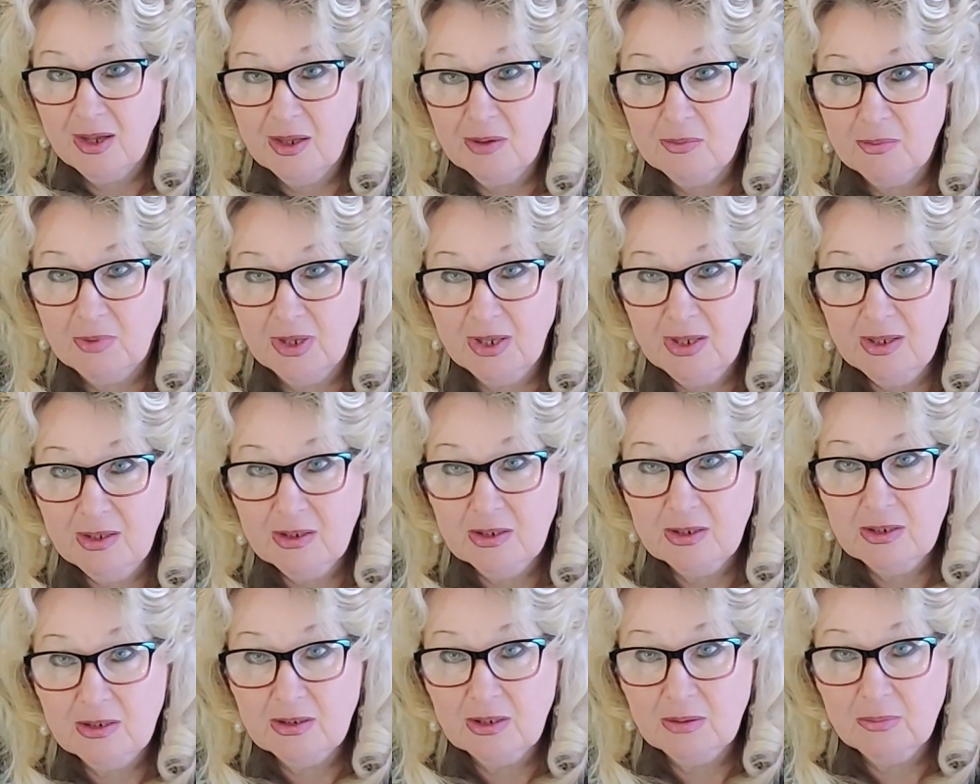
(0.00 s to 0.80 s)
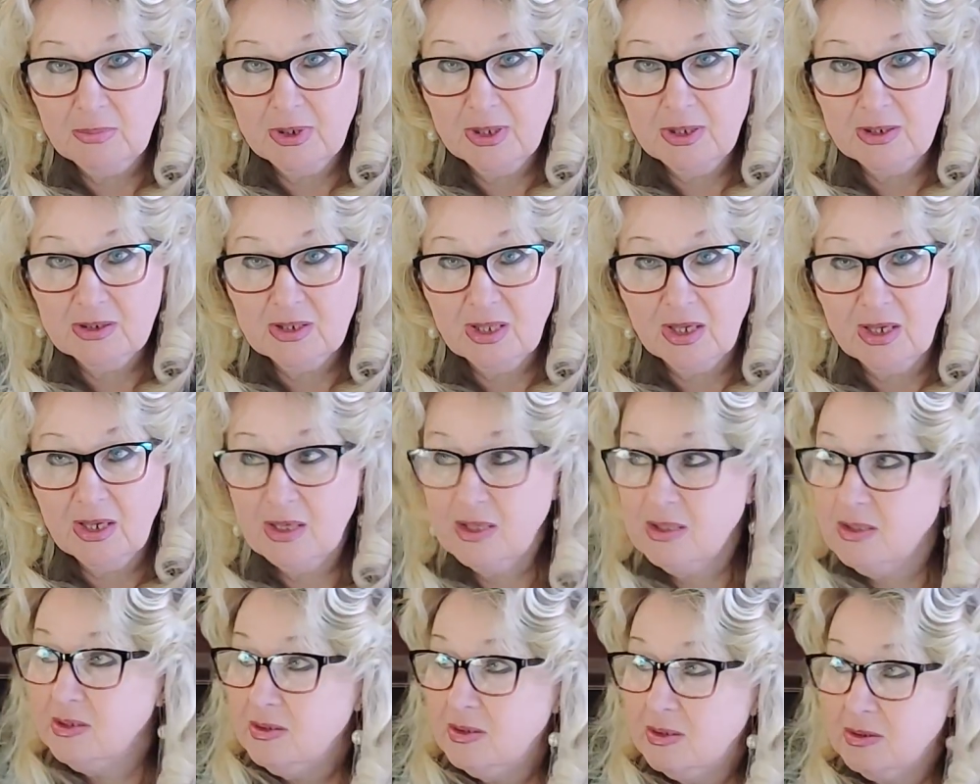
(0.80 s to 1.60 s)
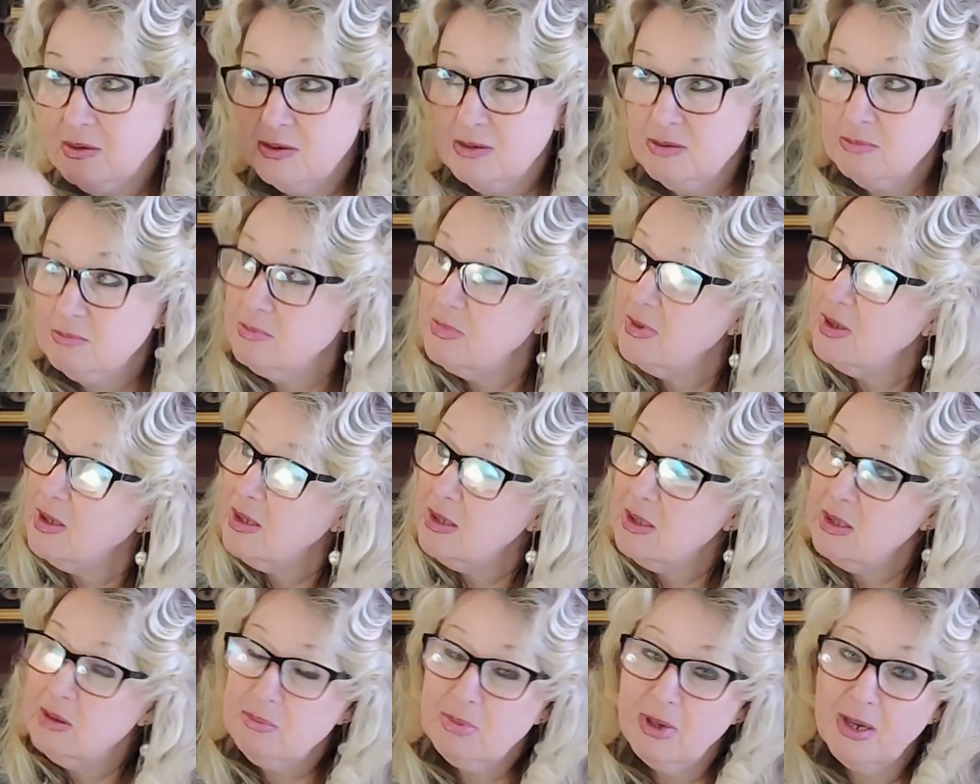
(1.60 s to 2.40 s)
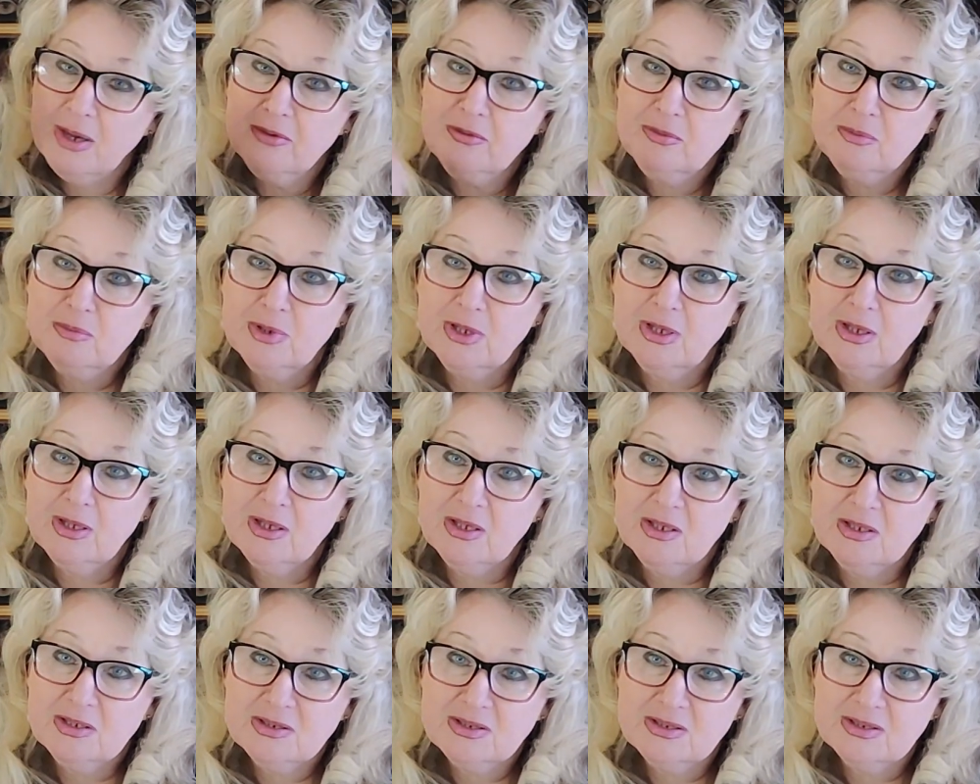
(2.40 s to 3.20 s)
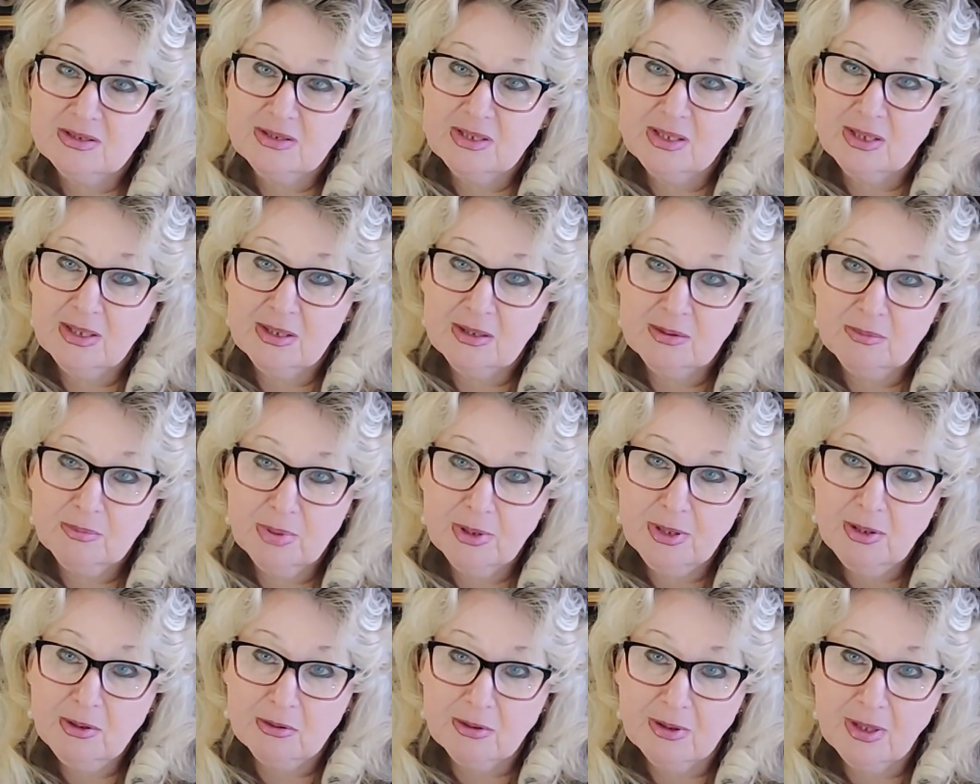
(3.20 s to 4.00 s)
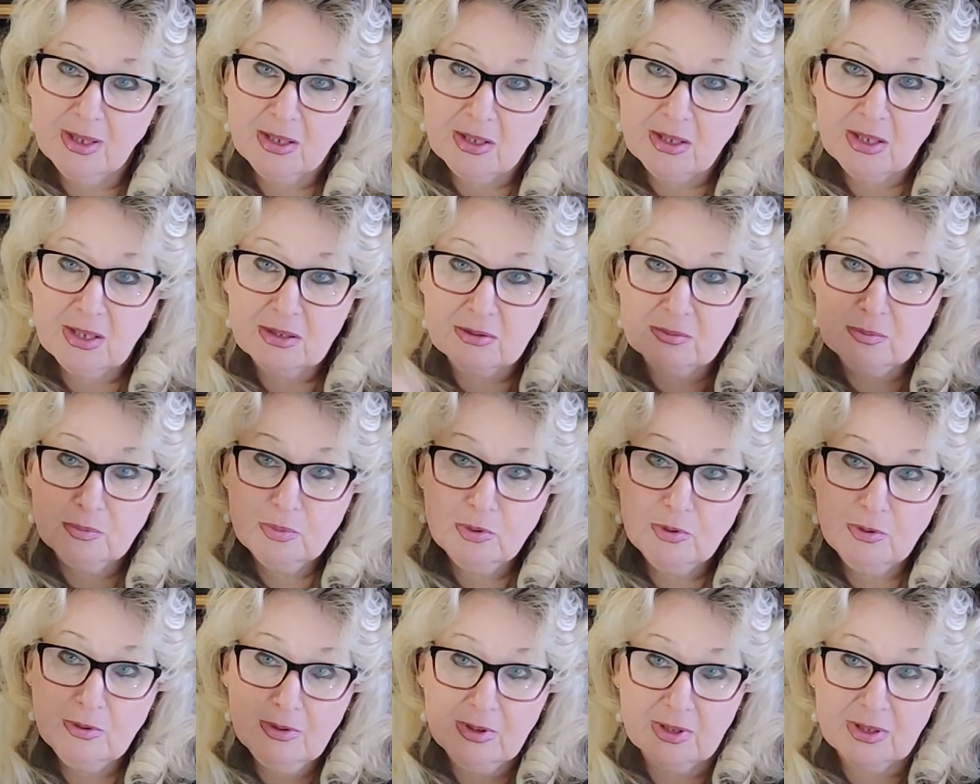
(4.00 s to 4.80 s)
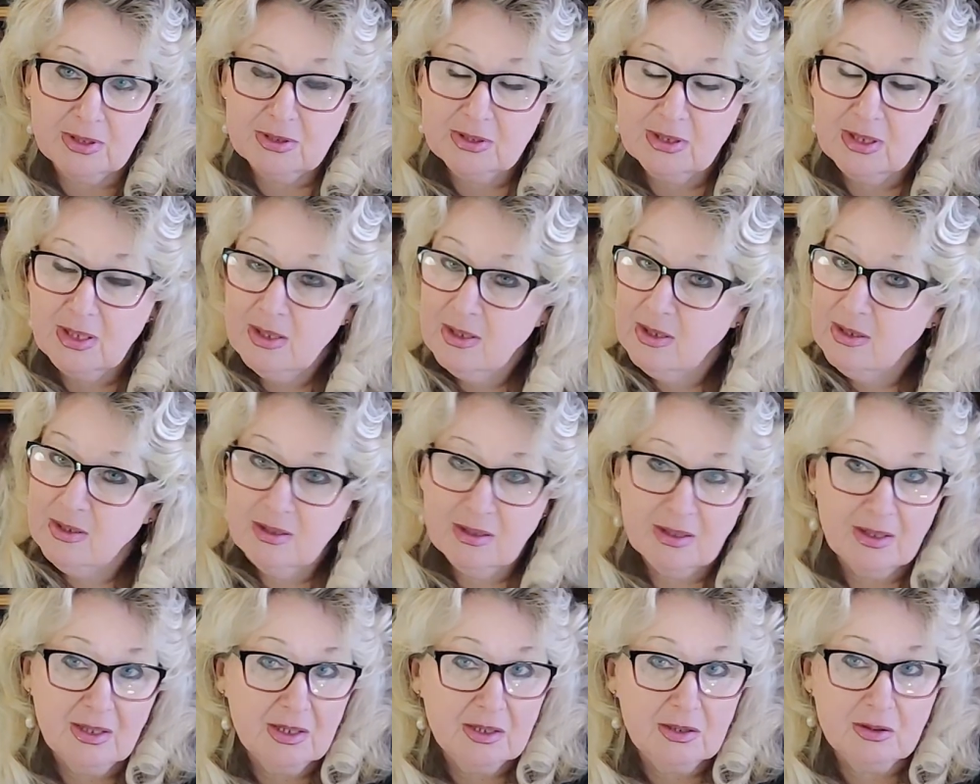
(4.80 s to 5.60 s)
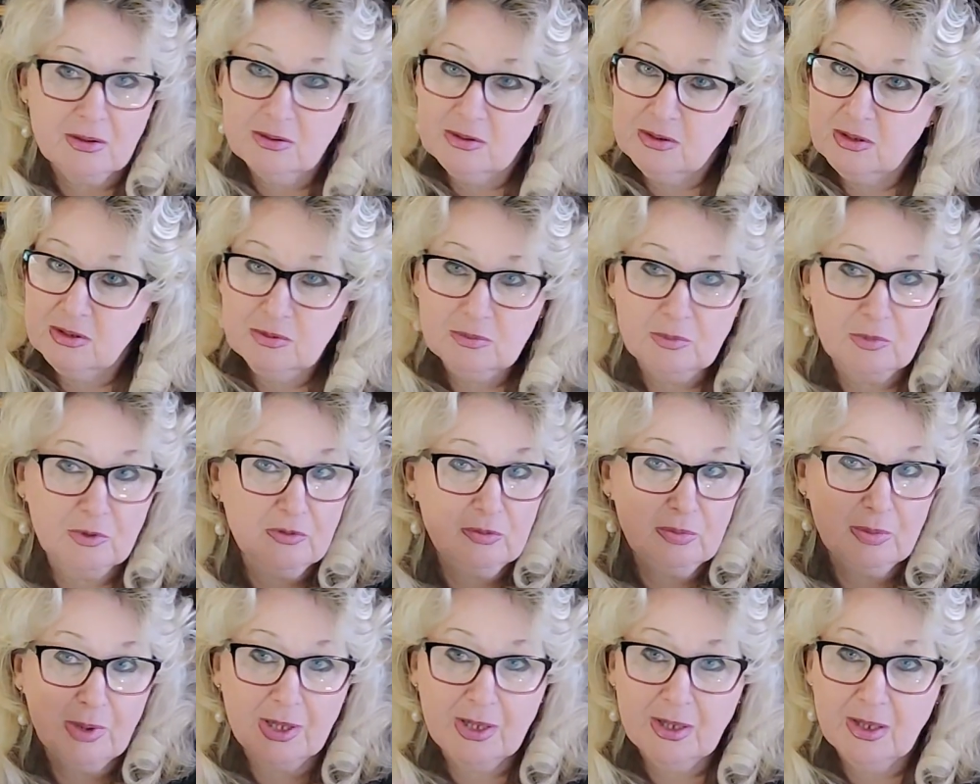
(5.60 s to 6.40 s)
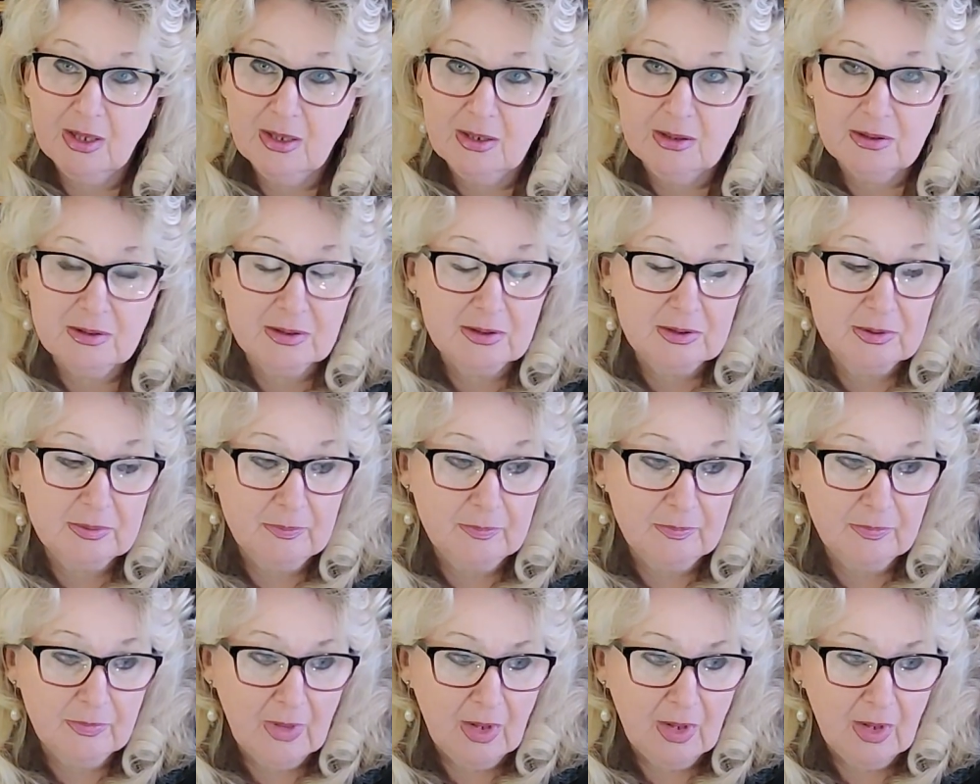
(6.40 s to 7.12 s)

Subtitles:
I'm laying in the bed and above me is the bell. I can pull it. I couldn't move my hand.